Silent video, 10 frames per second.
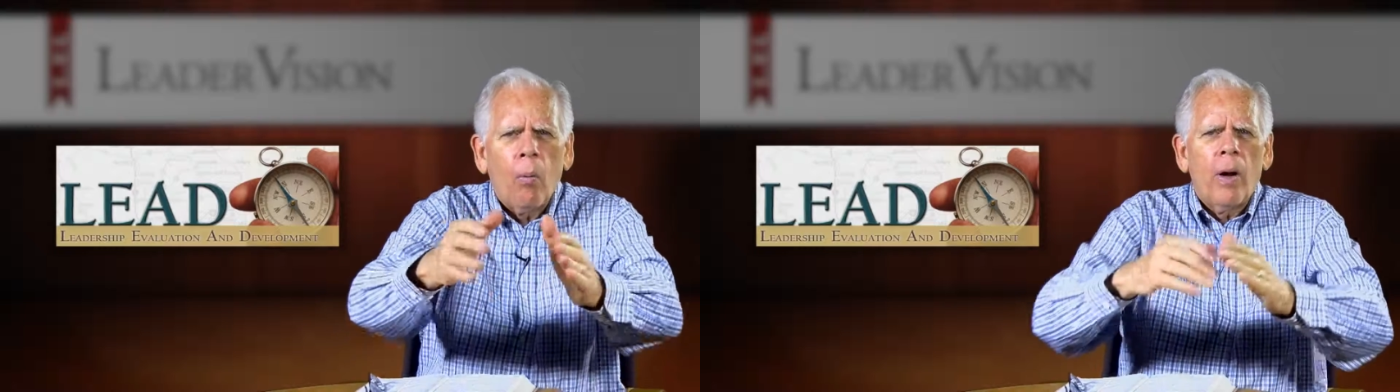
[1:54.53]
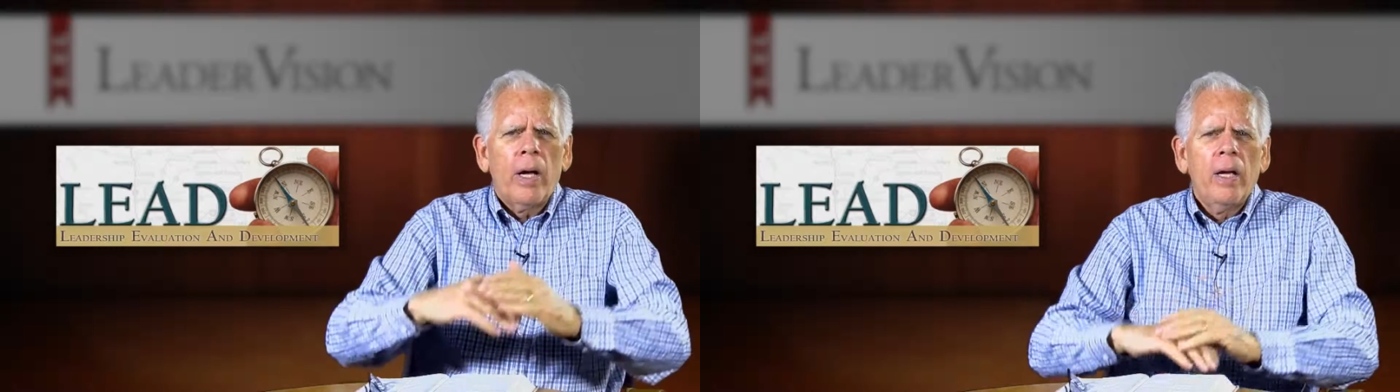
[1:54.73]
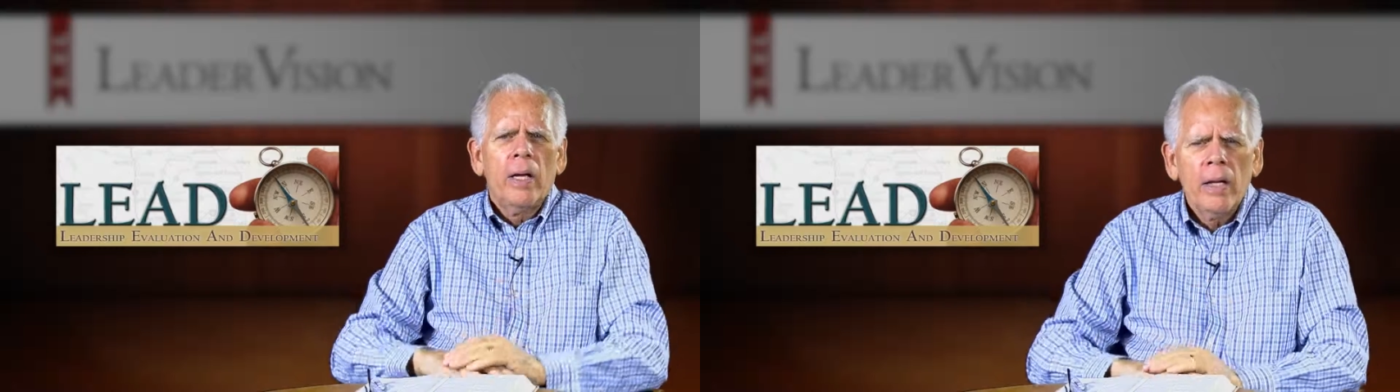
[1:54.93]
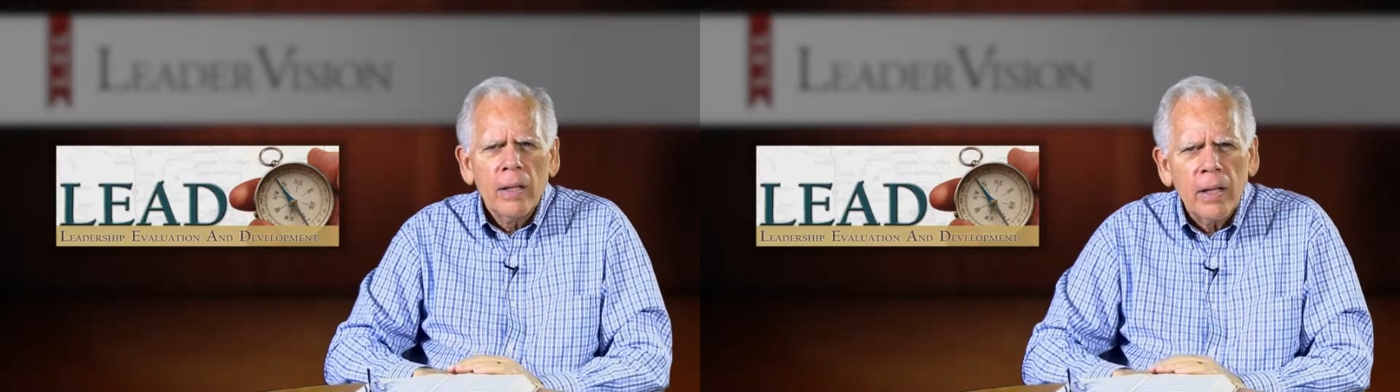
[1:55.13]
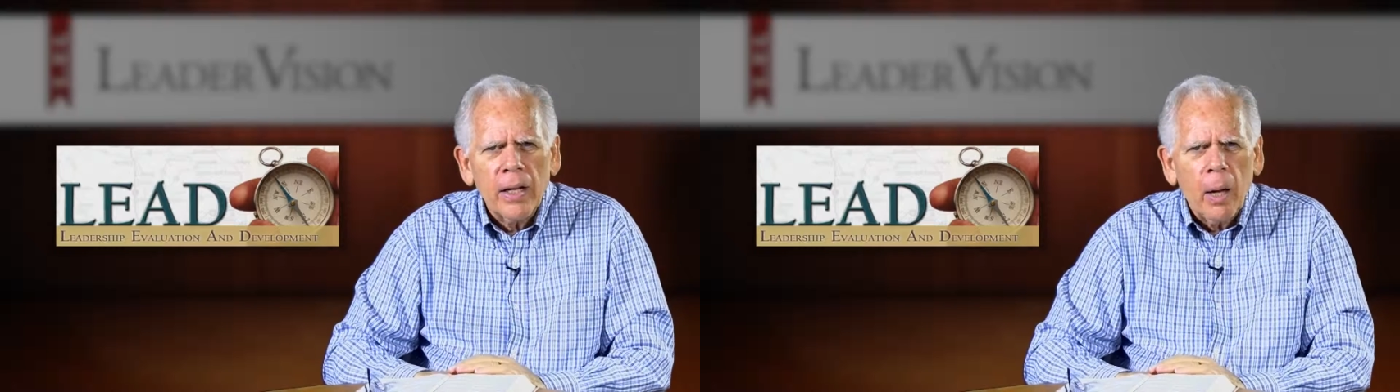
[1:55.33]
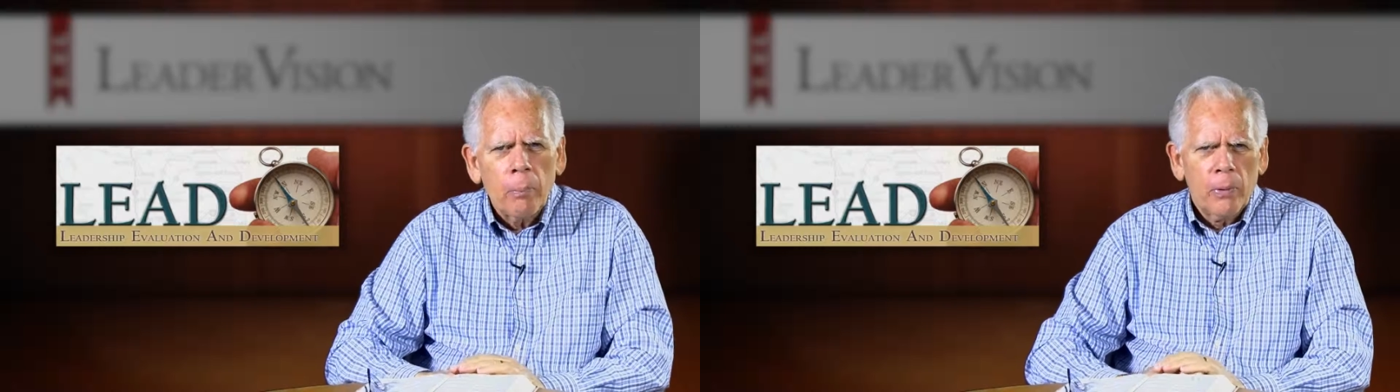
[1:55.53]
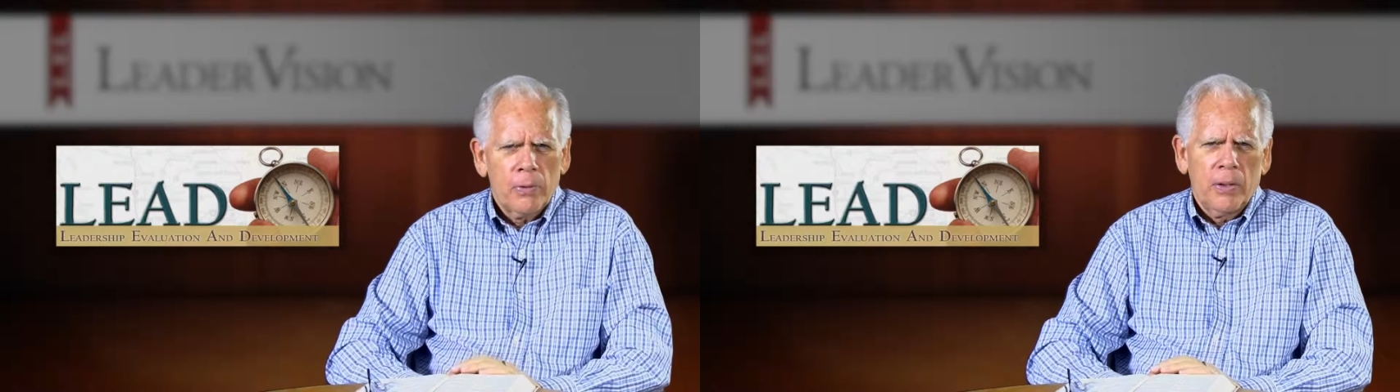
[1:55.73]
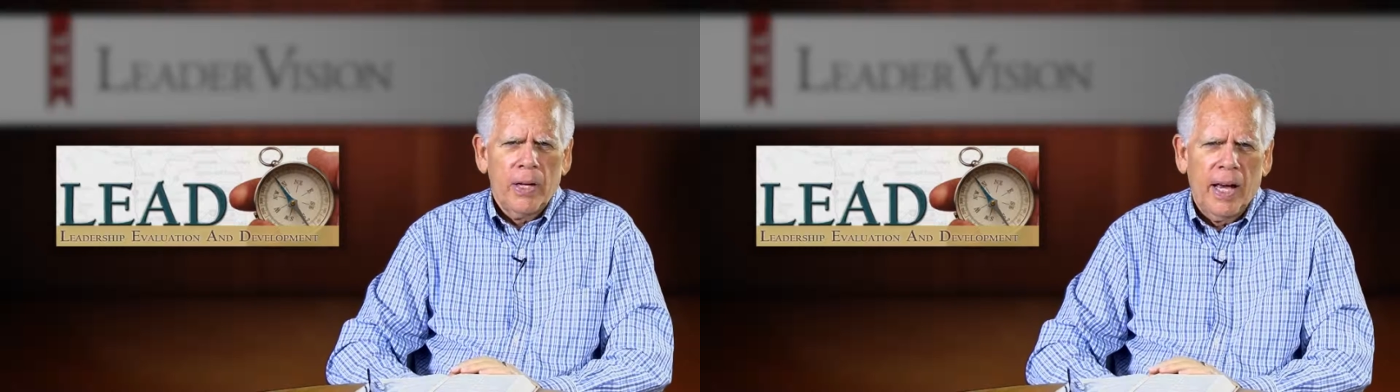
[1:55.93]
way than that
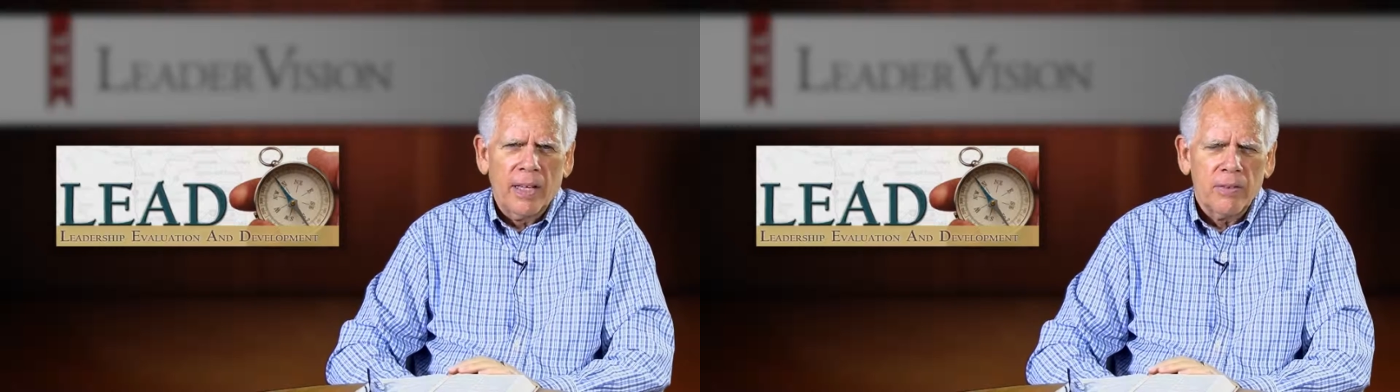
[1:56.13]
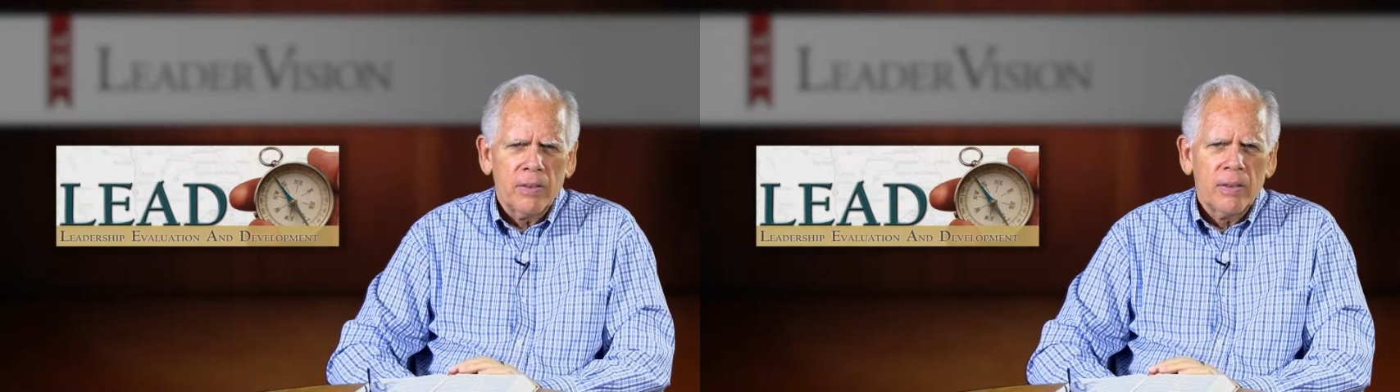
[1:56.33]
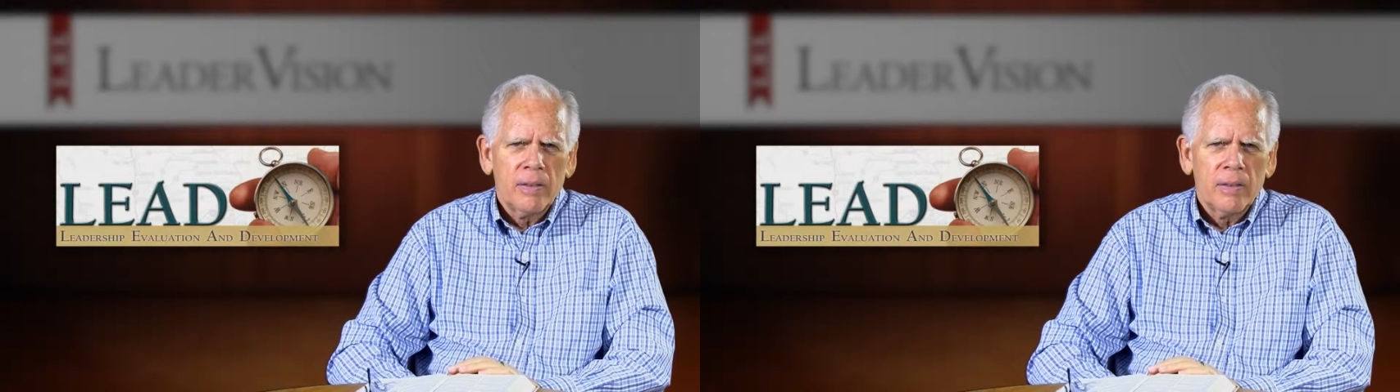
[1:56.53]
person has.